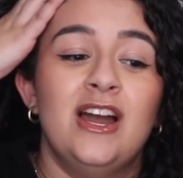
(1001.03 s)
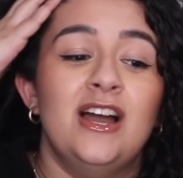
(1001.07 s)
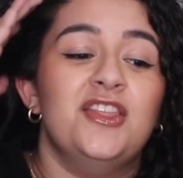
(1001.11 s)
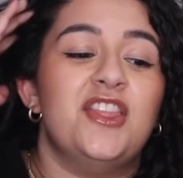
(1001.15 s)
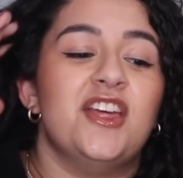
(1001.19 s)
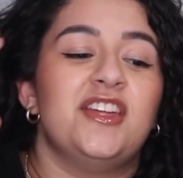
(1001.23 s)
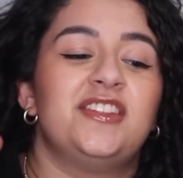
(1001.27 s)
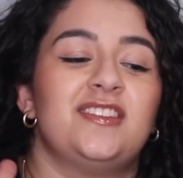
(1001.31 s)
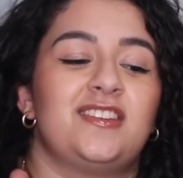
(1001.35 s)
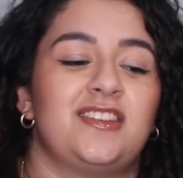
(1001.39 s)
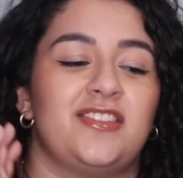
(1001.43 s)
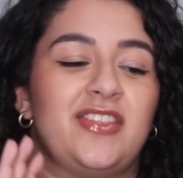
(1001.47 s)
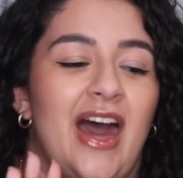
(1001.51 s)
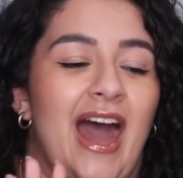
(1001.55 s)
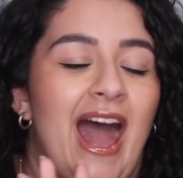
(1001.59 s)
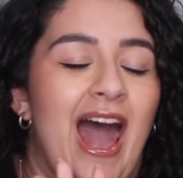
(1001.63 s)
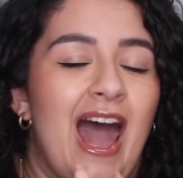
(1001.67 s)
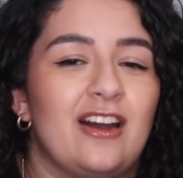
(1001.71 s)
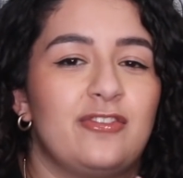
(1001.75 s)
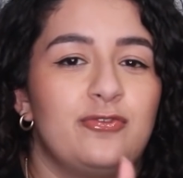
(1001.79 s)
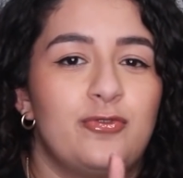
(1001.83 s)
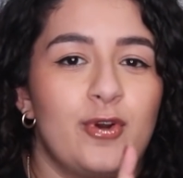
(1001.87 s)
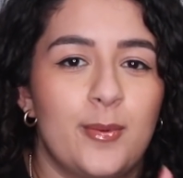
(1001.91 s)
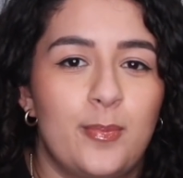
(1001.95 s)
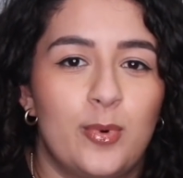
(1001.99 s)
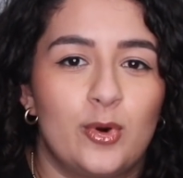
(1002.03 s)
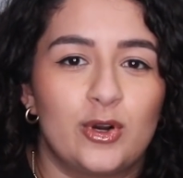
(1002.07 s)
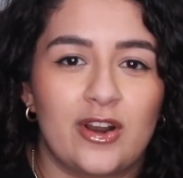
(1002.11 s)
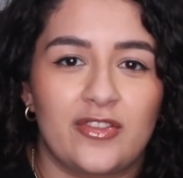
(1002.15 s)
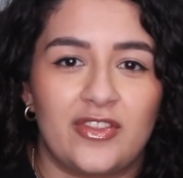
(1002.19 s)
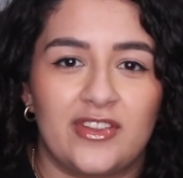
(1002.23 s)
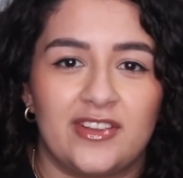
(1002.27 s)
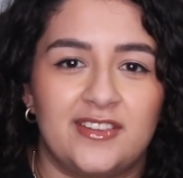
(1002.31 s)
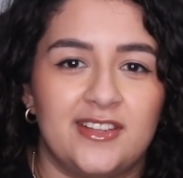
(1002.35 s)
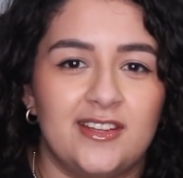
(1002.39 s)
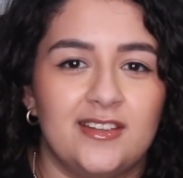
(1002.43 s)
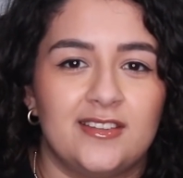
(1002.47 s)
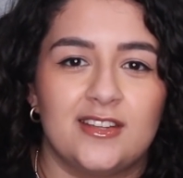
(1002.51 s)
This is the halfway point of
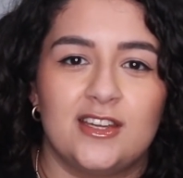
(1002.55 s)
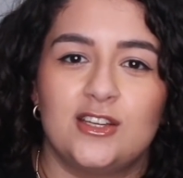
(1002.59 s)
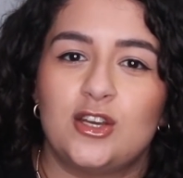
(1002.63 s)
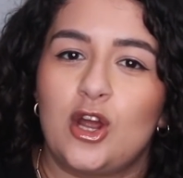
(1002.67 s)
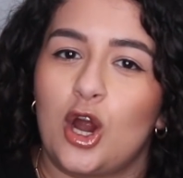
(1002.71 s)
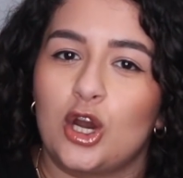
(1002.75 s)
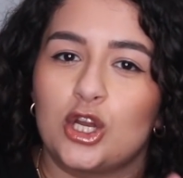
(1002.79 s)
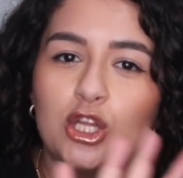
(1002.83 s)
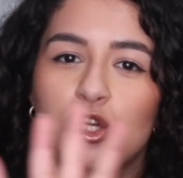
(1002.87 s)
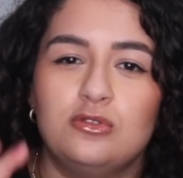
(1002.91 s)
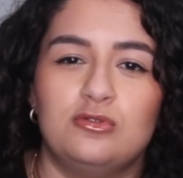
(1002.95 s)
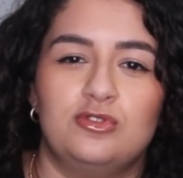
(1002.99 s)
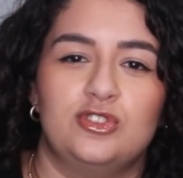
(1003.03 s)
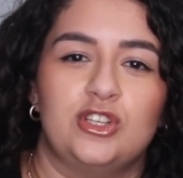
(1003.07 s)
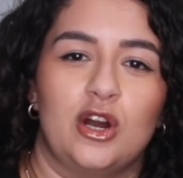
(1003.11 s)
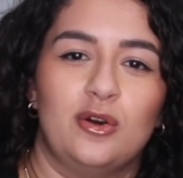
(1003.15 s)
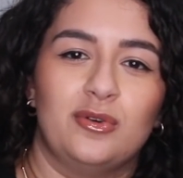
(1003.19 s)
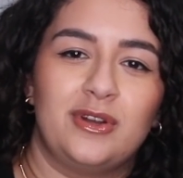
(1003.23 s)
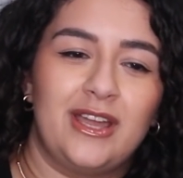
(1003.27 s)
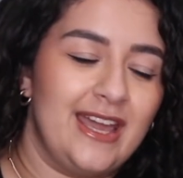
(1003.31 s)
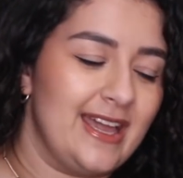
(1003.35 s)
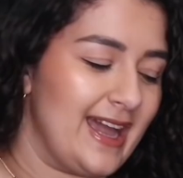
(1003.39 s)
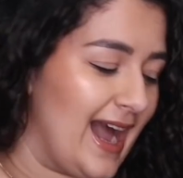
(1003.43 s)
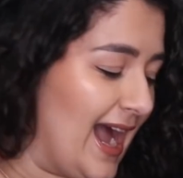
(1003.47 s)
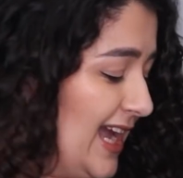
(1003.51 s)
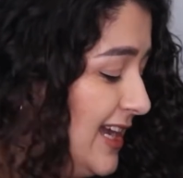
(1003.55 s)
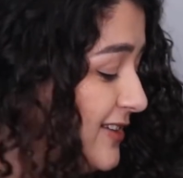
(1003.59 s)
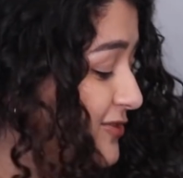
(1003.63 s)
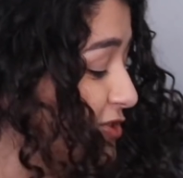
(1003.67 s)
the season. Are you joking? I